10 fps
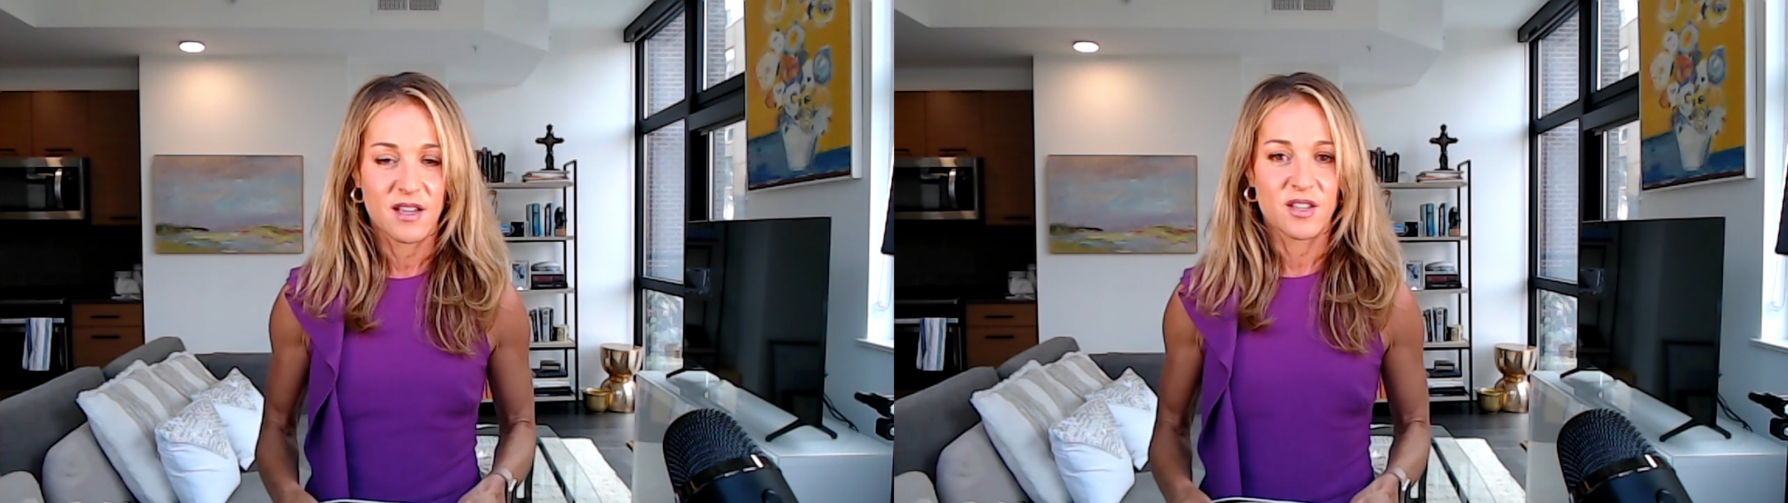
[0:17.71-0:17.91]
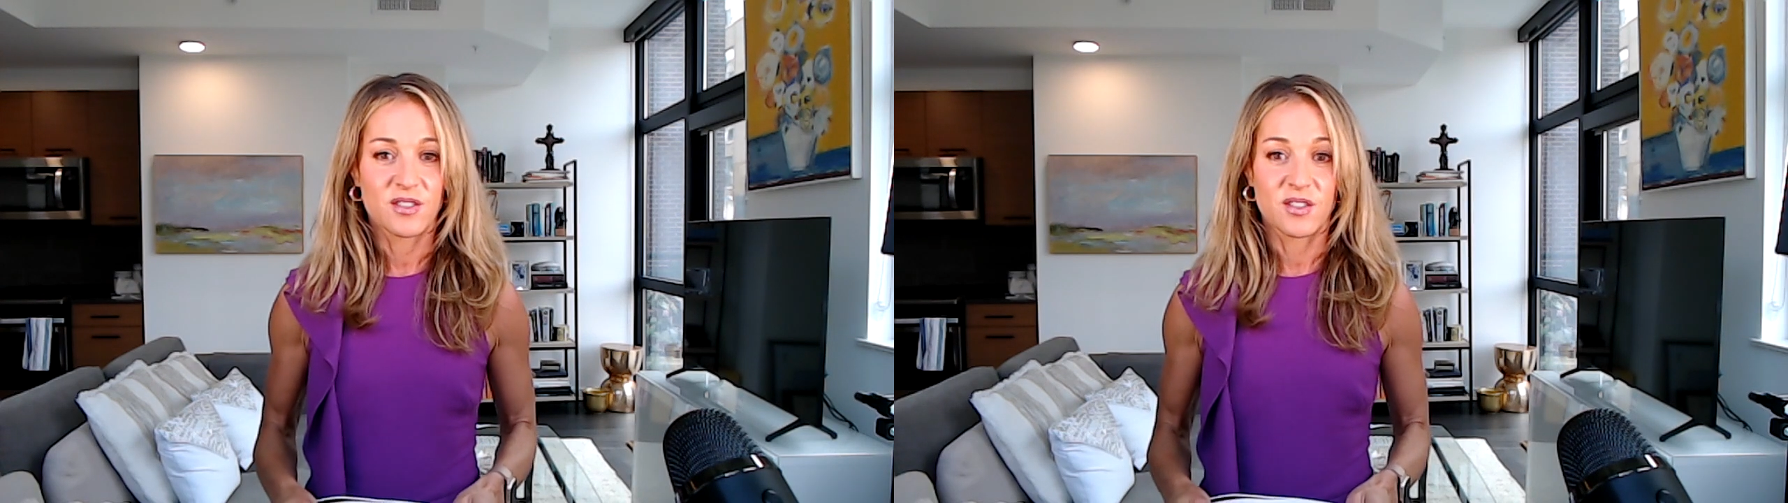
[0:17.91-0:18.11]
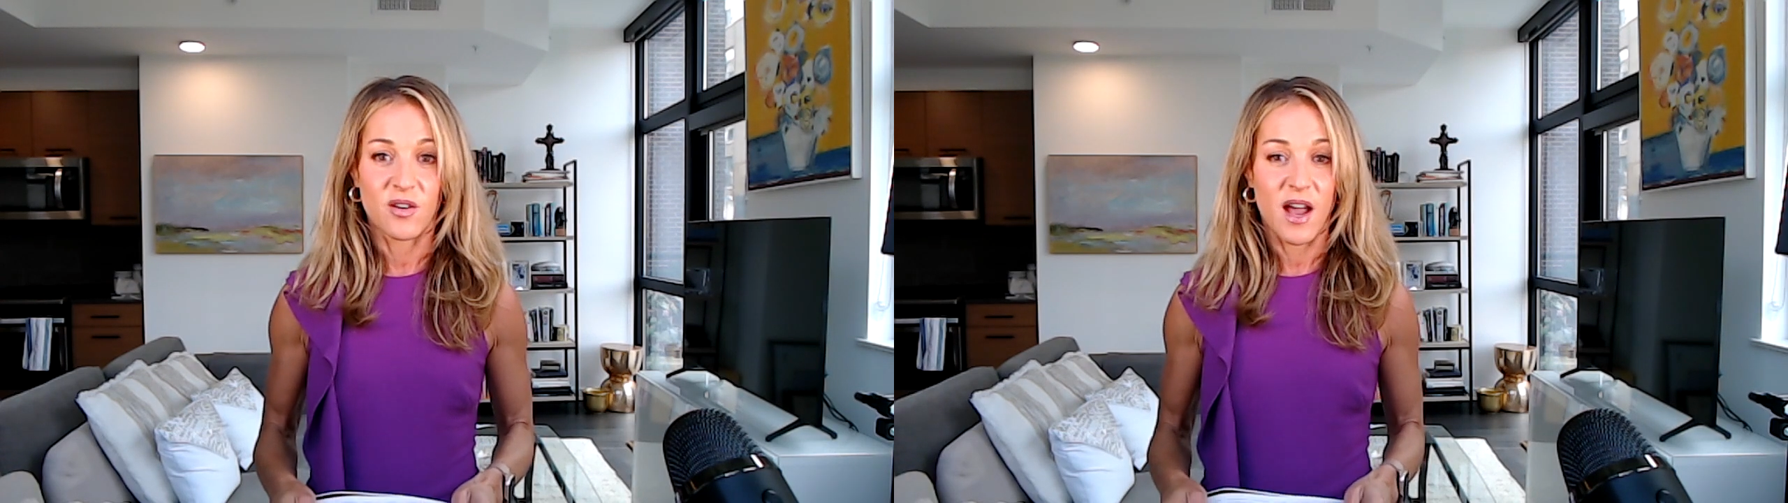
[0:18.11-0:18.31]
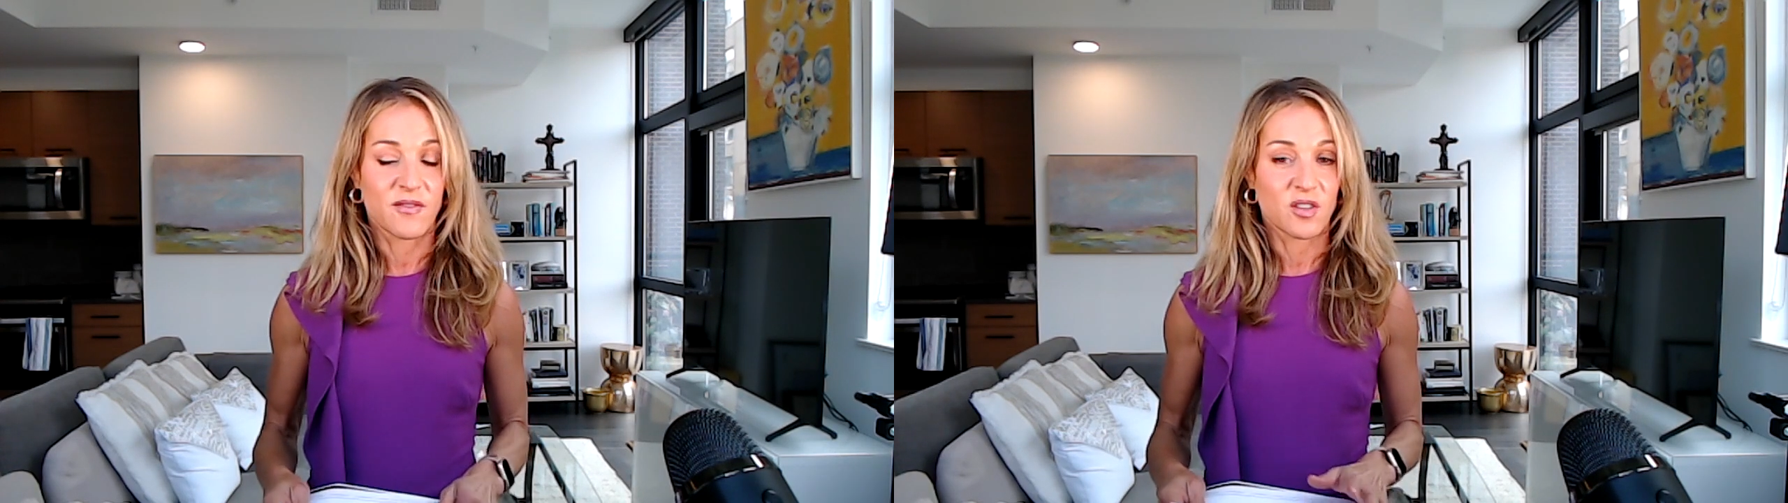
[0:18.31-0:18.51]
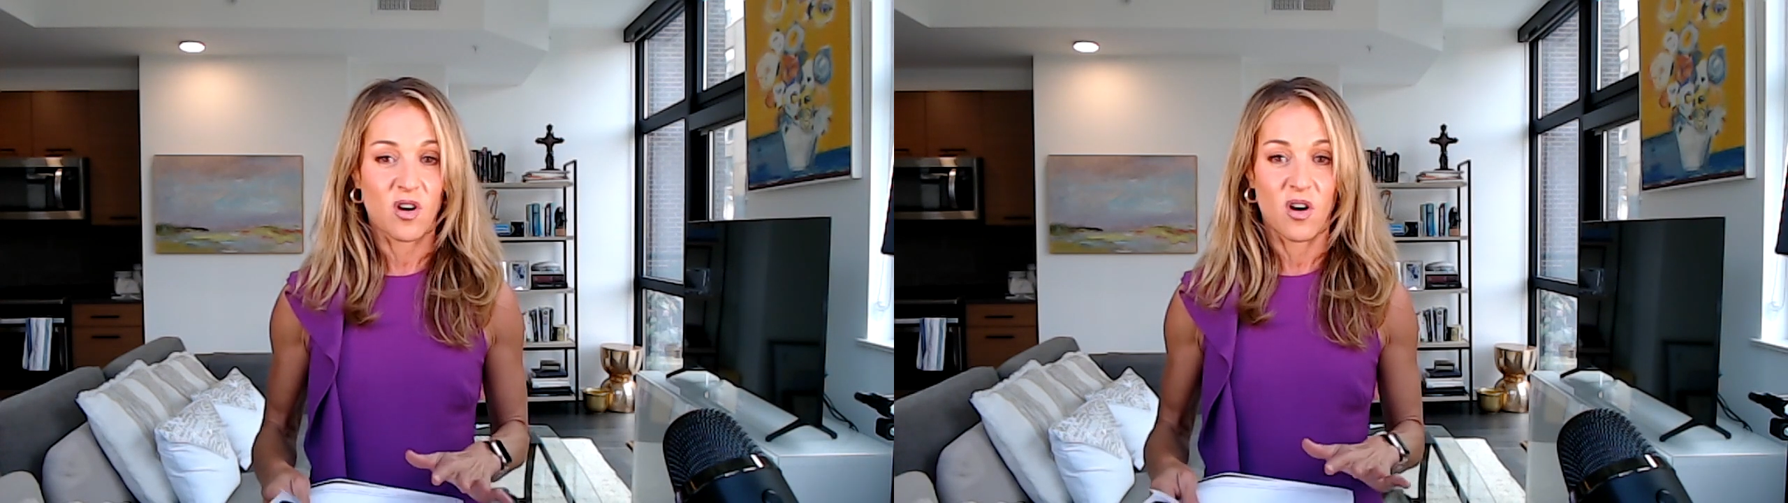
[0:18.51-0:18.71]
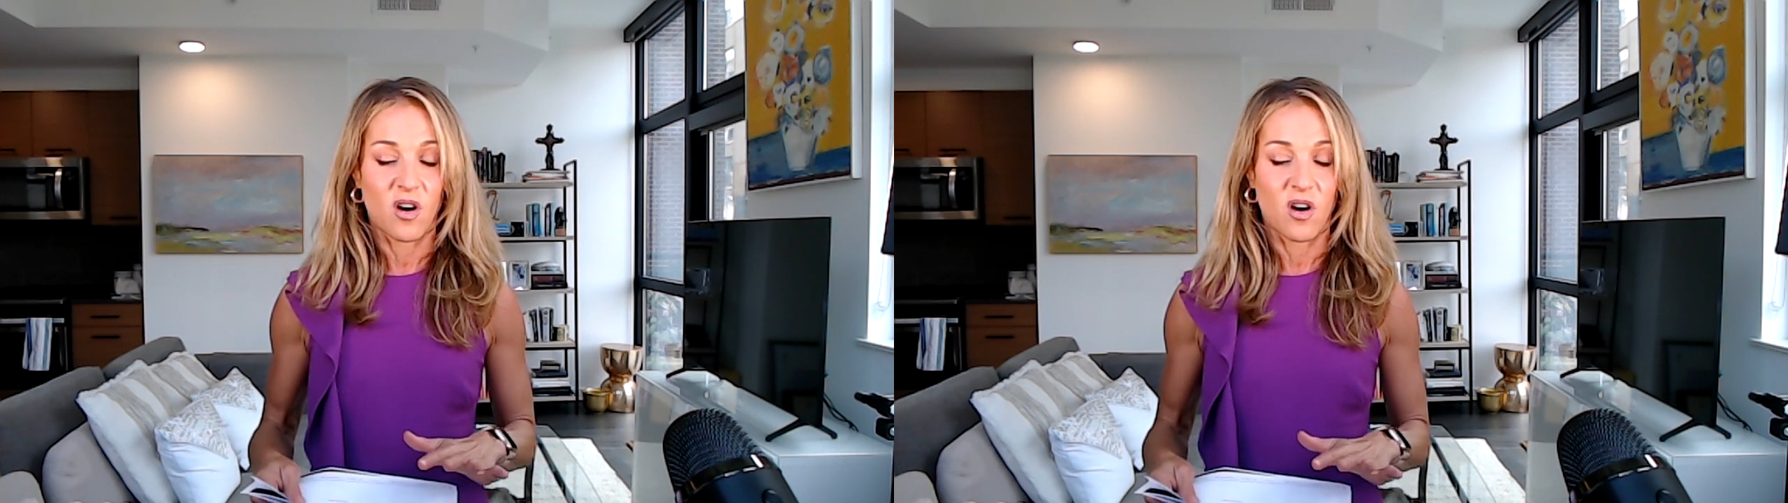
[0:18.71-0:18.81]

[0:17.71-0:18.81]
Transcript: So after